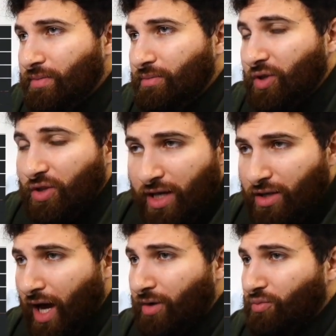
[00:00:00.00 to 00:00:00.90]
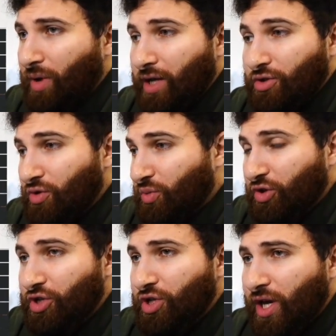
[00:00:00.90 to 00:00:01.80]
But thank you. I do
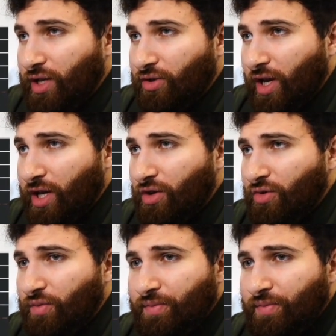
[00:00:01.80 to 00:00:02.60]
appreciate it. Thank you.